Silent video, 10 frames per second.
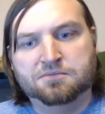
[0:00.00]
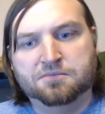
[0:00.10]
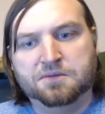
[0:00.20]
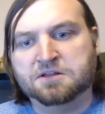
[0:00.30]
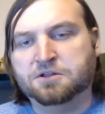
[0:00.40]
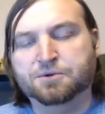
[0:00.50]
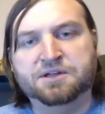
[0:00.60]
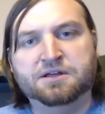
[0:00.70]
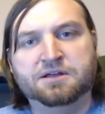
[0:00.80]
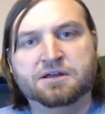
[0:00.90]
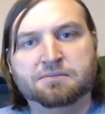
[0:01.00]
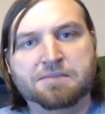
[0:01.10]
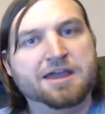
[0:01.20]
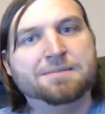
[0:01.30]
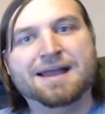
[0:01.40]
including
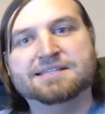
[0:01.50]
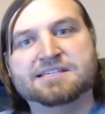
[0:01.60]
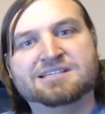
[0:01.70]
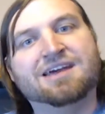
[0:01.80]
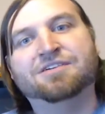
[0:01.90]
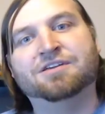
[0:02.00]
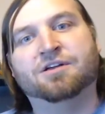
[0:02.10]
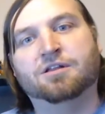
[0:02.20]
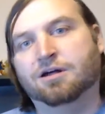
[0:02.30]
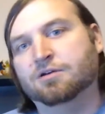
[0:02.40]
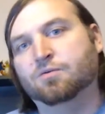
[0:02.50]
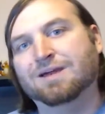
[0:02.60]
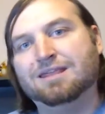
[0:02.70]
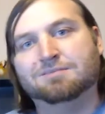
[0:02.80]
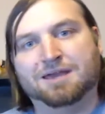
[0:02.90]
Mega Man 7 along
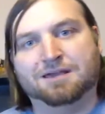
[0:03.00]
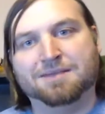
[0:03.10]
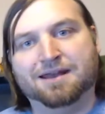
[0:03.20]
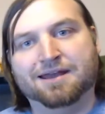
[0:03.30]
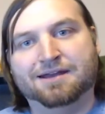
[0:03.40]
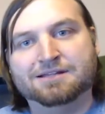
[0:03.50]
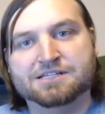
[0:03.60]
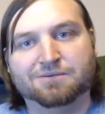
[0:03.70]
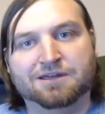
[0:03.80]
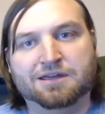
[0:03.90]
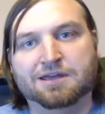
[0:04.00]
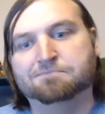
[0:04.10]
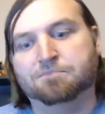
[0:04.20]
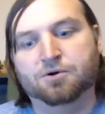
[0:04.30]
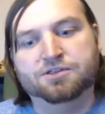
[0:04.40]
with Mega Man X, so we could
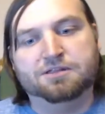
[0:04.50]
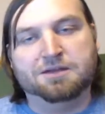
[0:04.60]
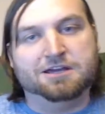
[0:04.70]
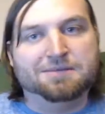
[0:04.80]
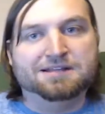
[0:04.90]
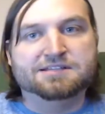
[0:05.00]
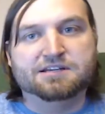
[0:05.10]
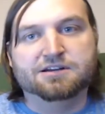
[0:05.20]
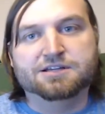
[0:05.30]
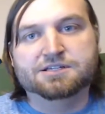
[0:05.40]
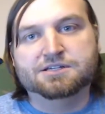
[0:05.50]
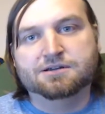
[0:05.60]
get both of the Mega Man series.